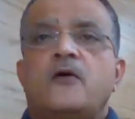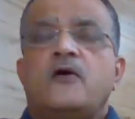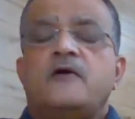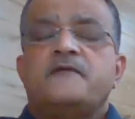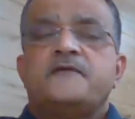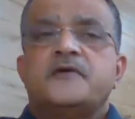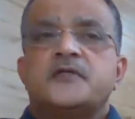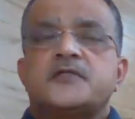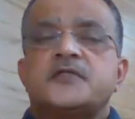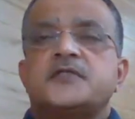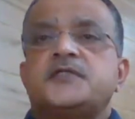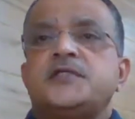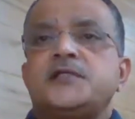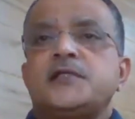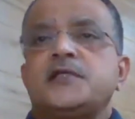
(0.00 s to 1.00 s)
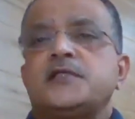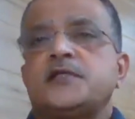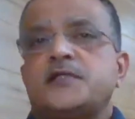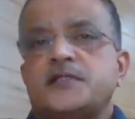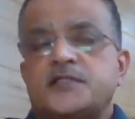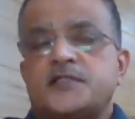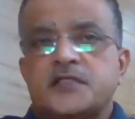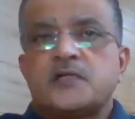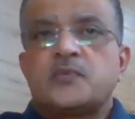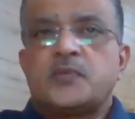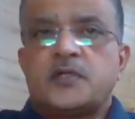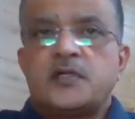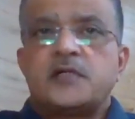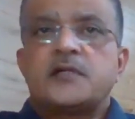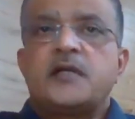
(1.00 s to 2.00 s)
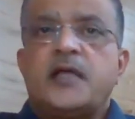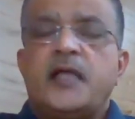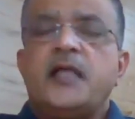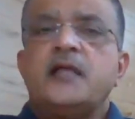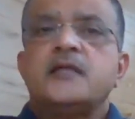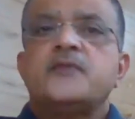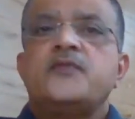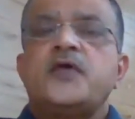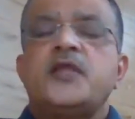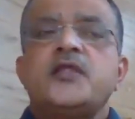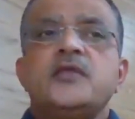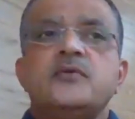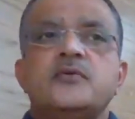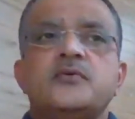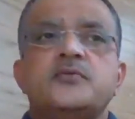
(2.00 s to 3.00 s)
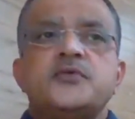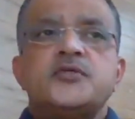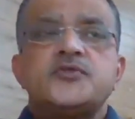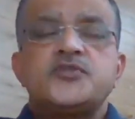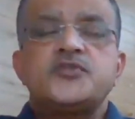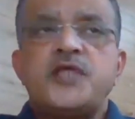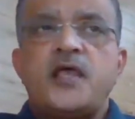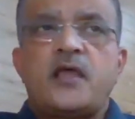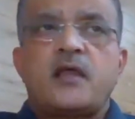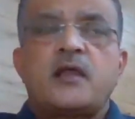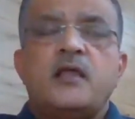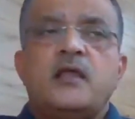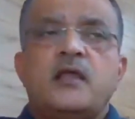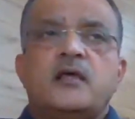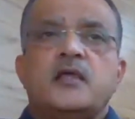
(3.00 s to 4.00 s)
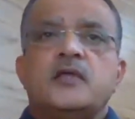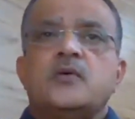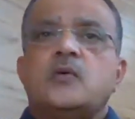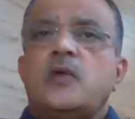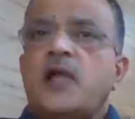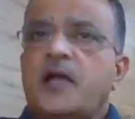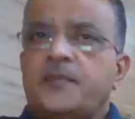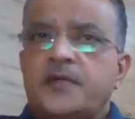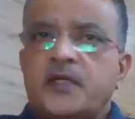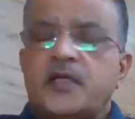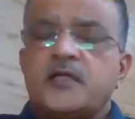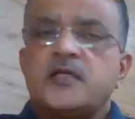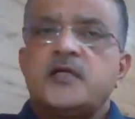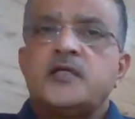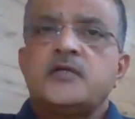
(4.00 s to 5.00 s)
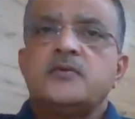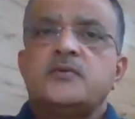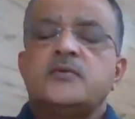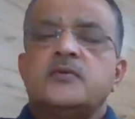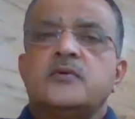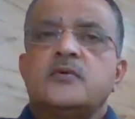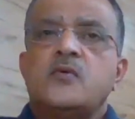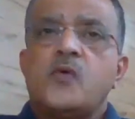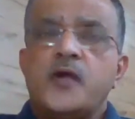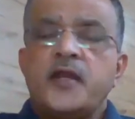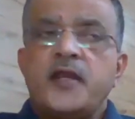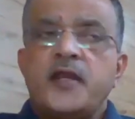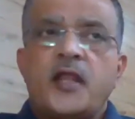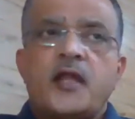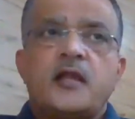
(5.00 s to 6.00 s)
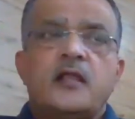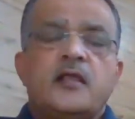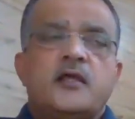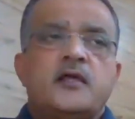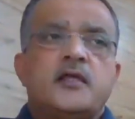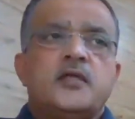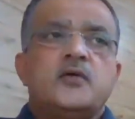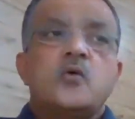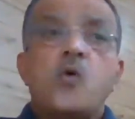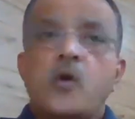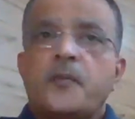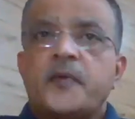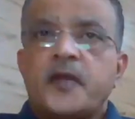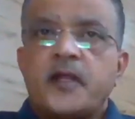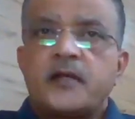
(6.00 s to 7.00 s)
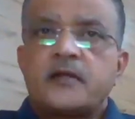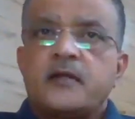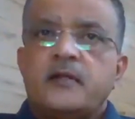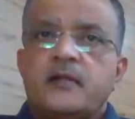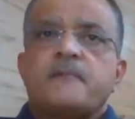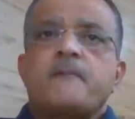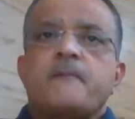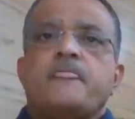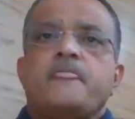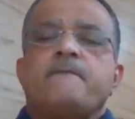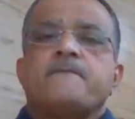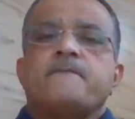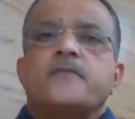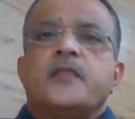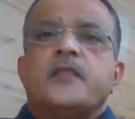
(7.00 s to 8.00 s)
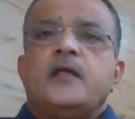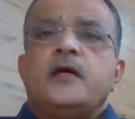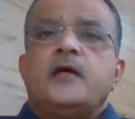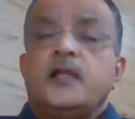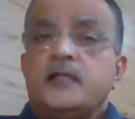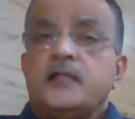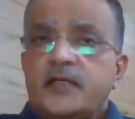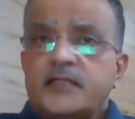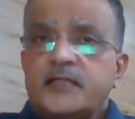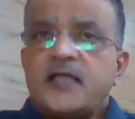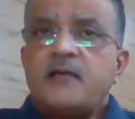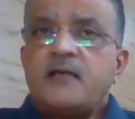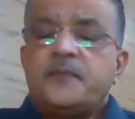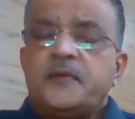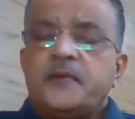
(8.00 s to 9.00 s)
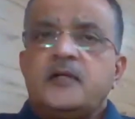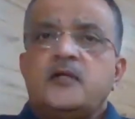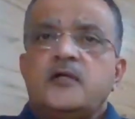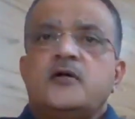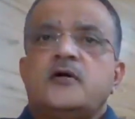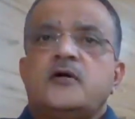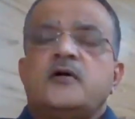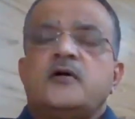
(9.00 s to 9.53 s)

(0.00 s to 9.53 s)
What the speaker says: of succeeding in the digital world, right? Where you share, you collaborate, you coordinate, you cooperate. Another example